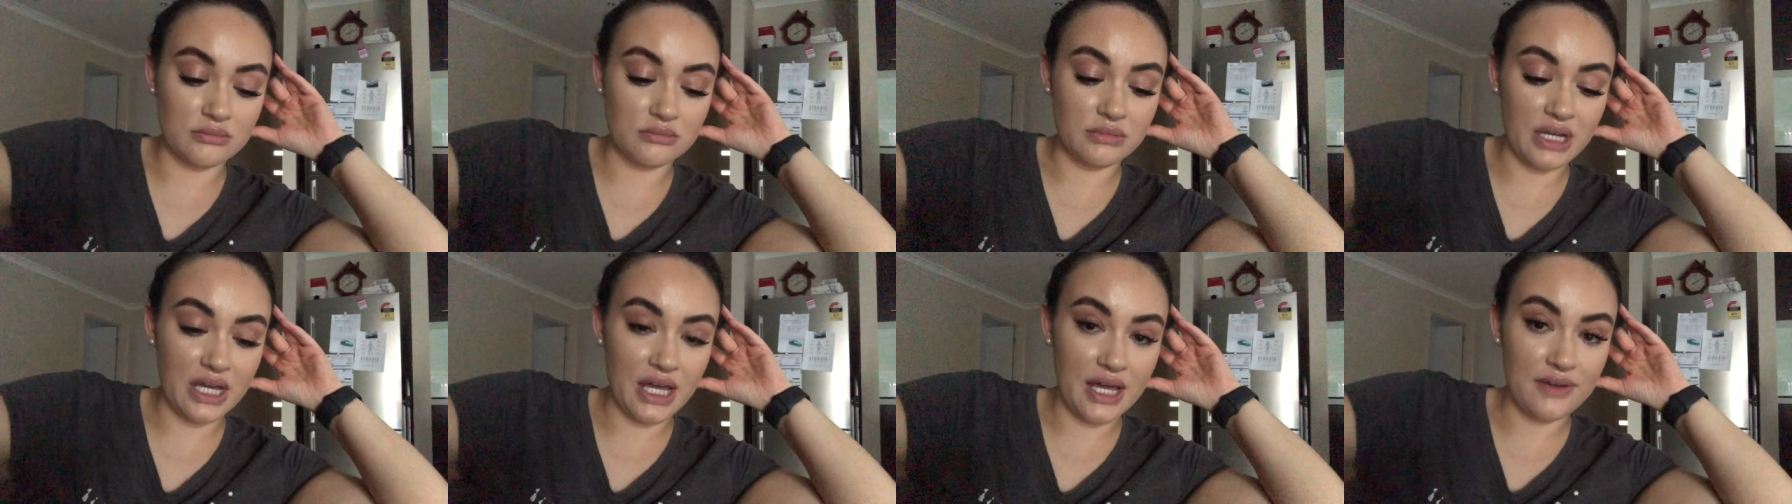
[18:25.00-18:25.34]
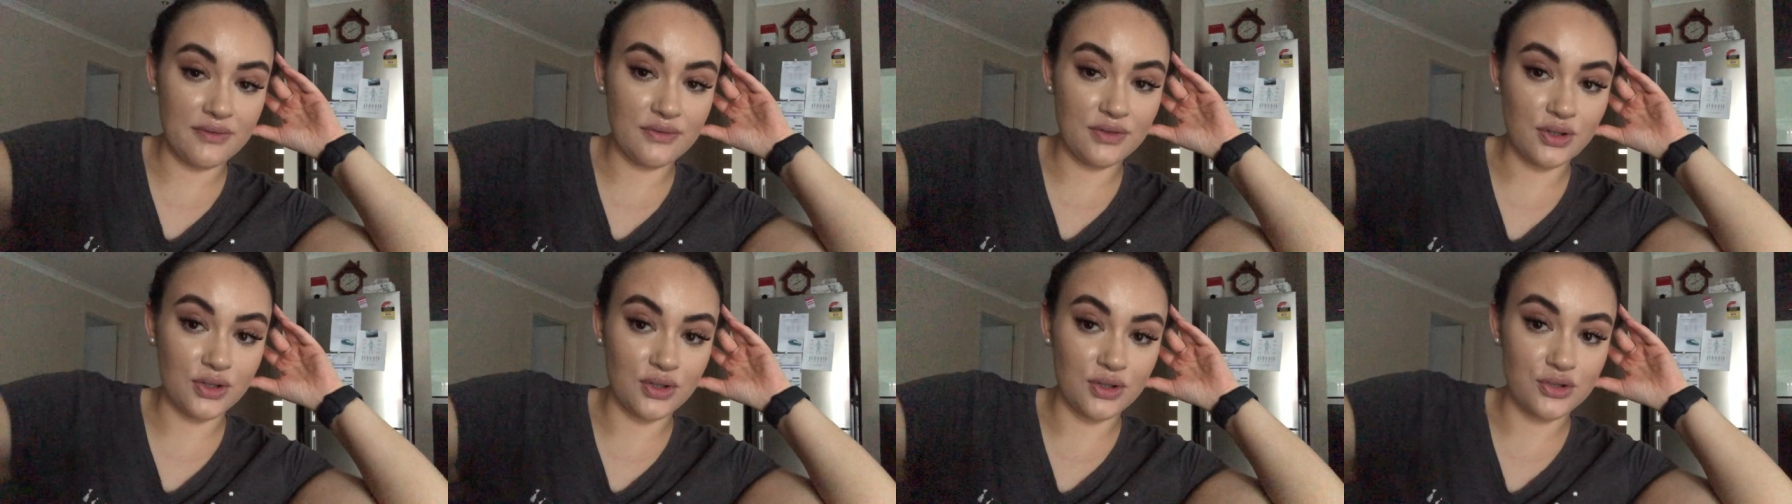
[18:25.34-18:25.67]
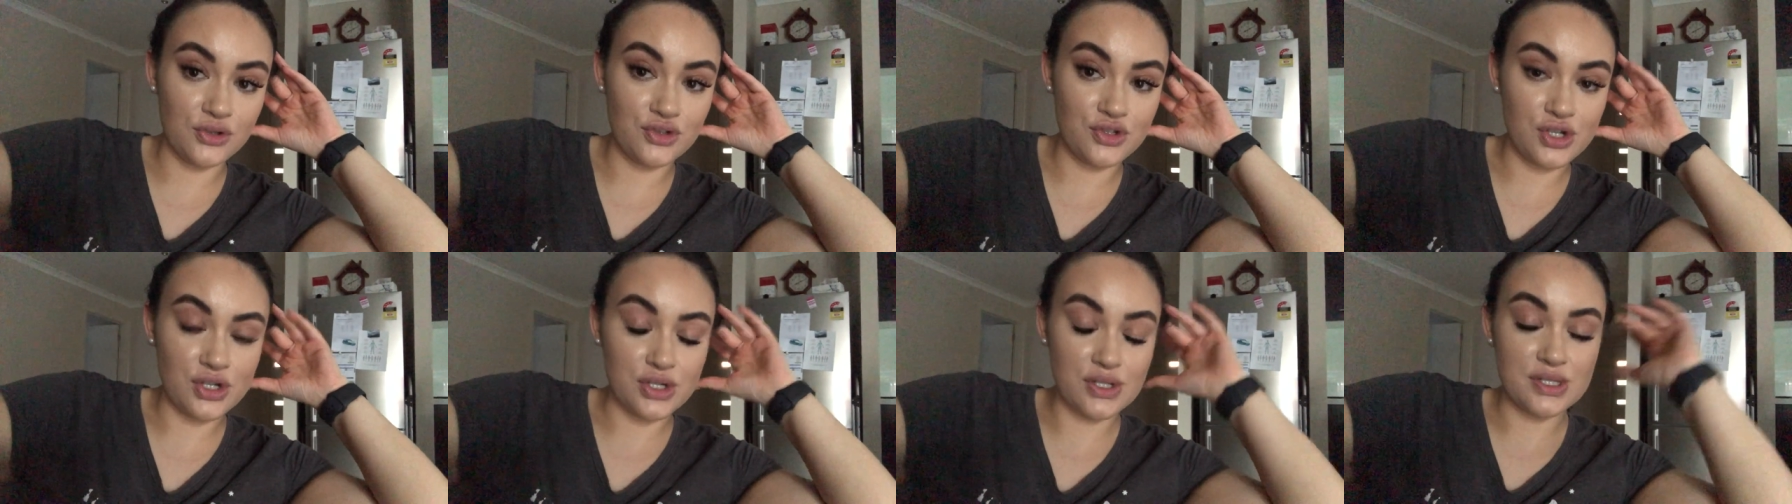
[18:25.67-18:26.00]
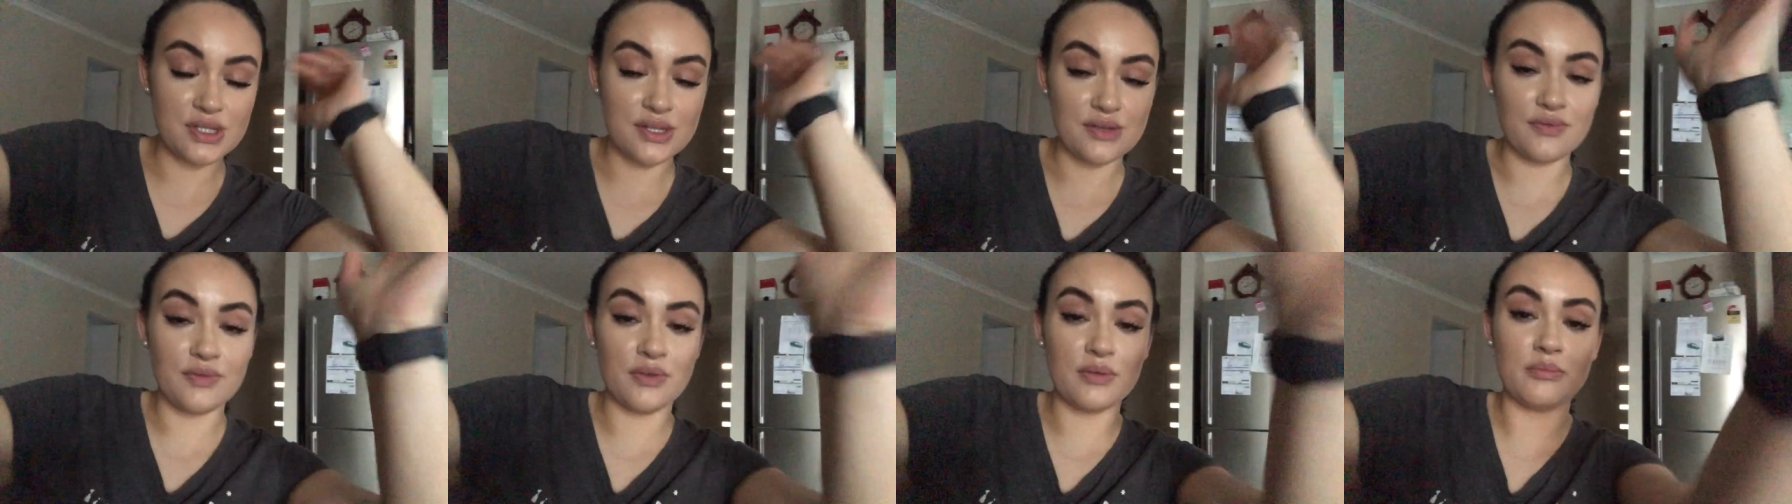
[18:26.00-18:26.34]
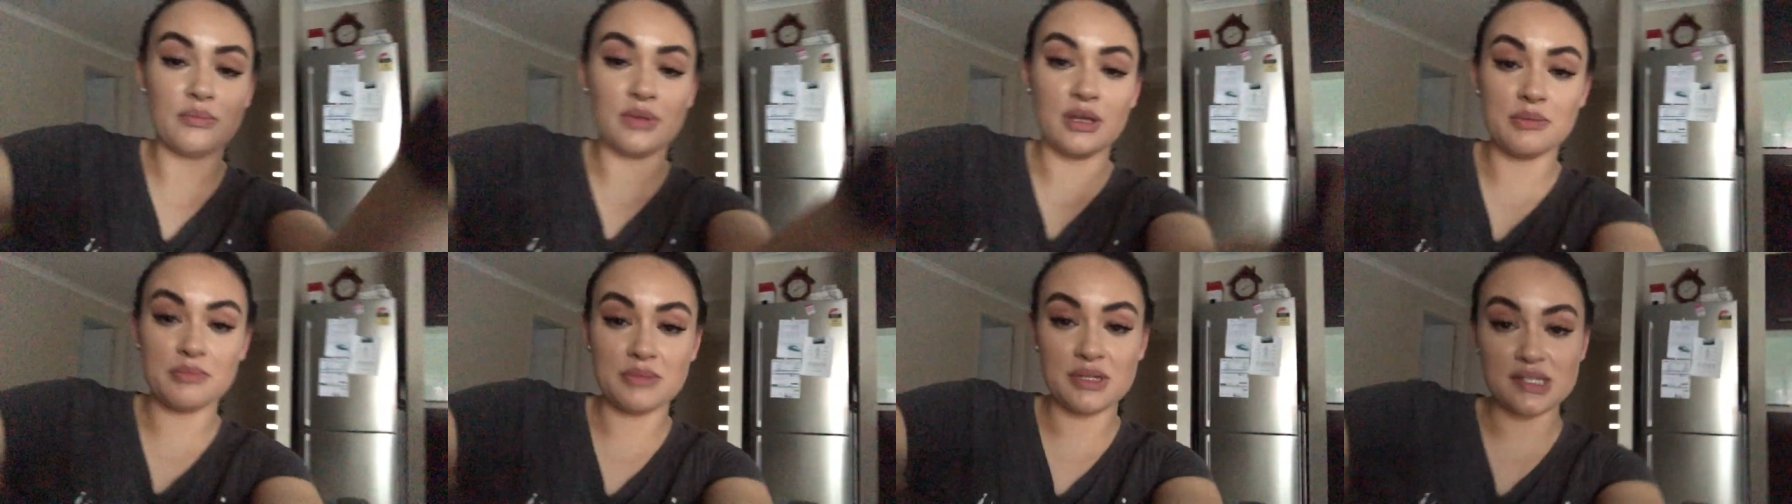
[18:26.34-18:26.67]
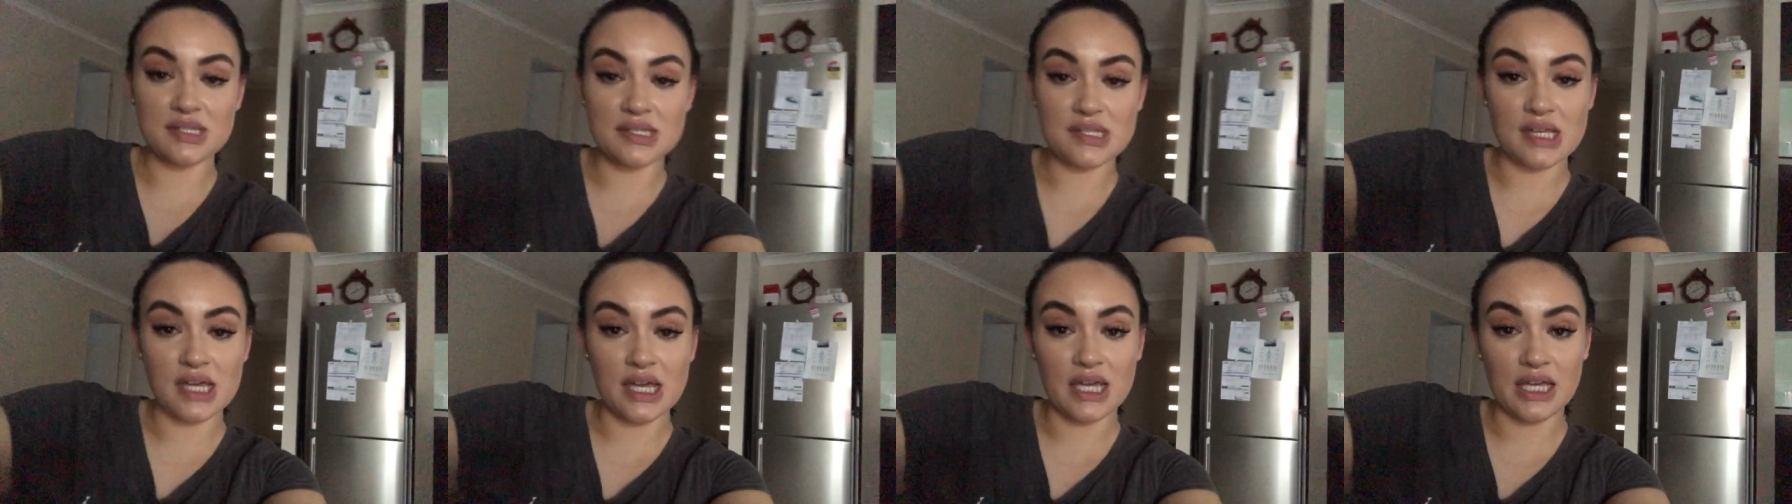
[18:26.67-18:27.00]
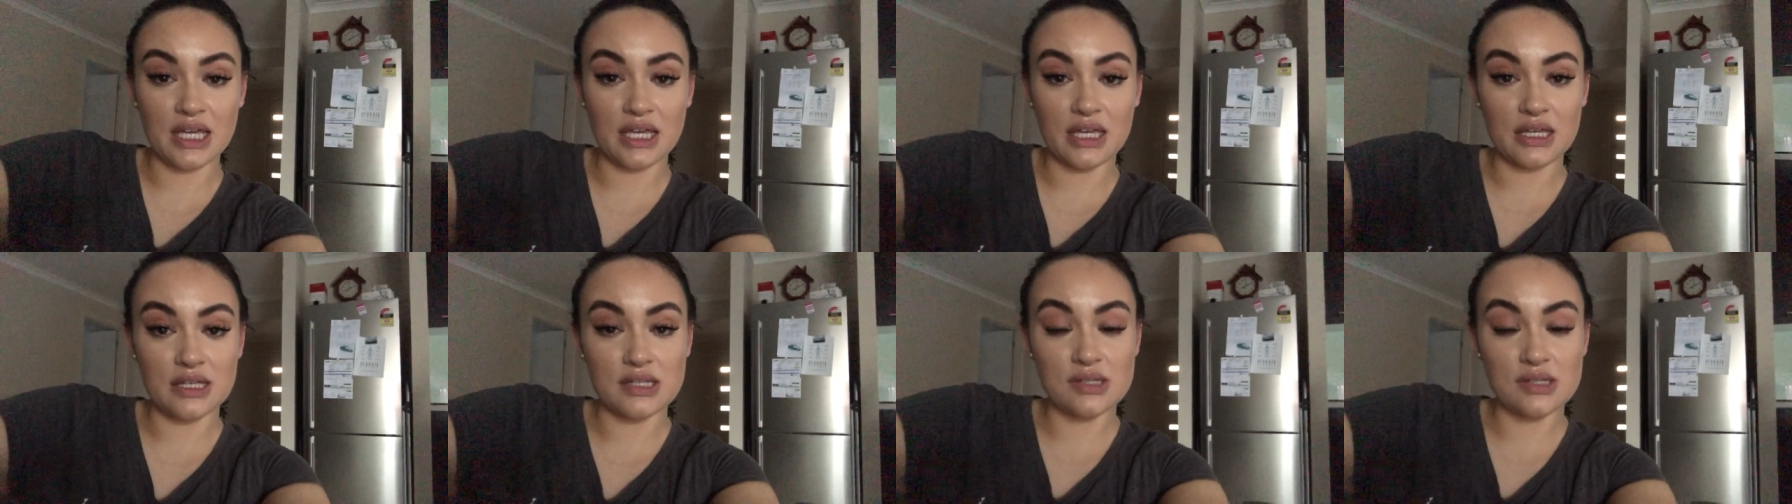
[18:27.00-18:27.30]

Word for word: Um, I have heard Joseph and Mimi say